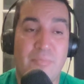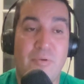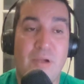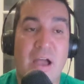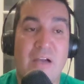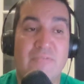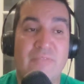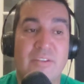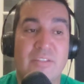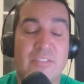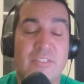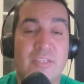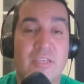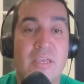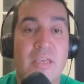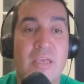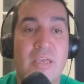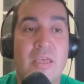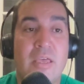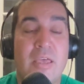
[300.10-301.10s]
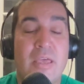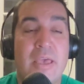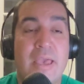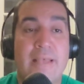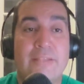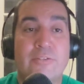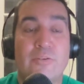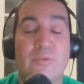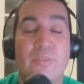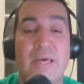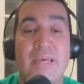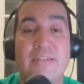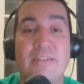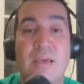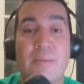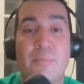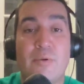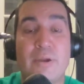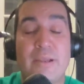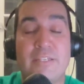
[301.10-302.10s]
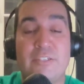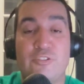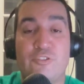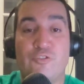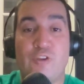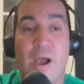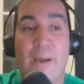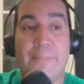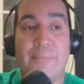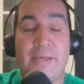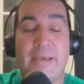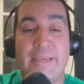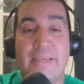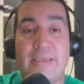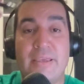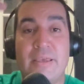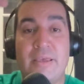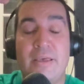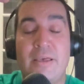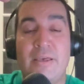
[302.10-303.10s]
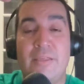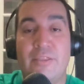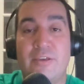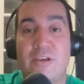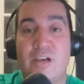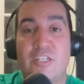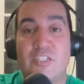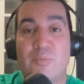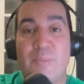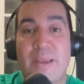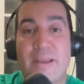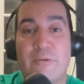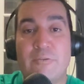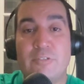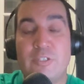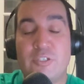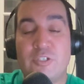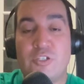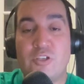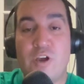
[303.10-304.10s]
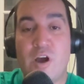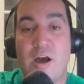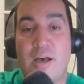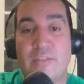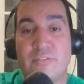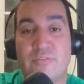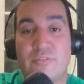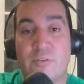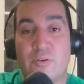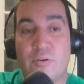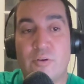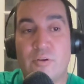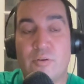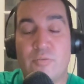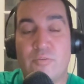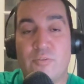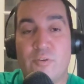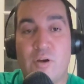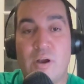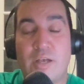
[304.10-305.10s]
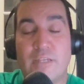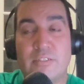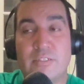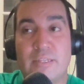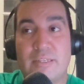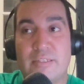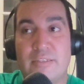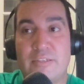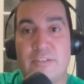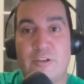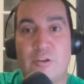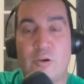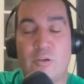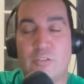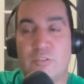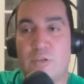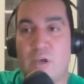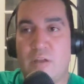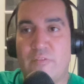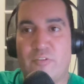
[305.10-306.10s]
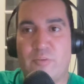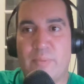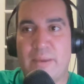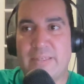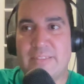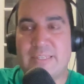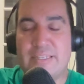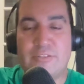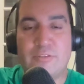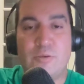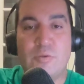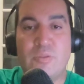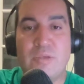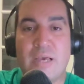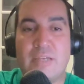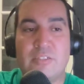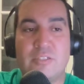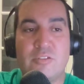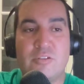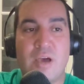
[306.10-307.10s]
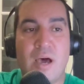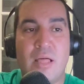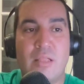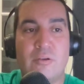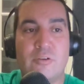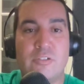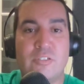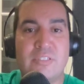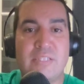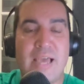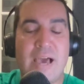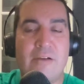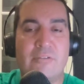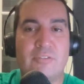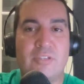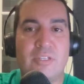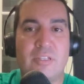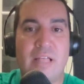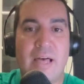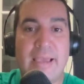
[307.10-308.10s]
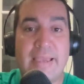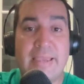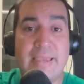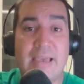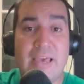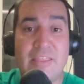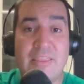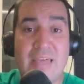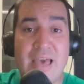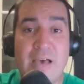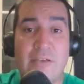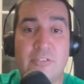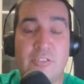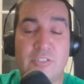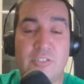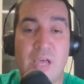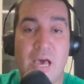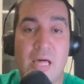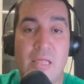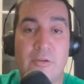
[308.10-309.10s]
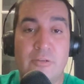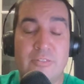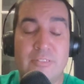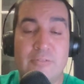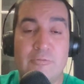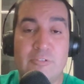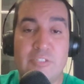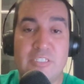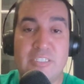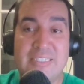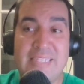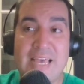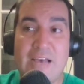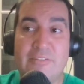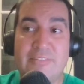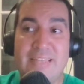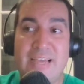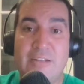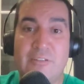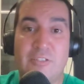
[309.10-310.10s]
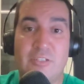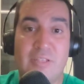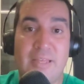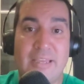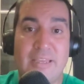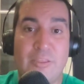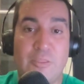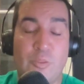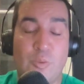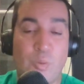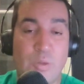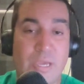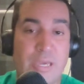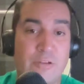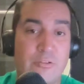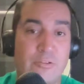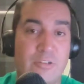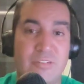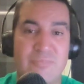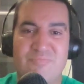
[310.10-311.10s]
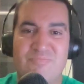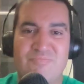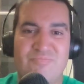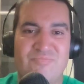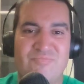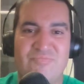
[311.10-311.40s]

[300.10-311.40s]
of profits. And so that number has dropped. Like the customer acquisition cost for us, like, you know, has gone from like say $2,000 down to like $1,000, which is now down to like $350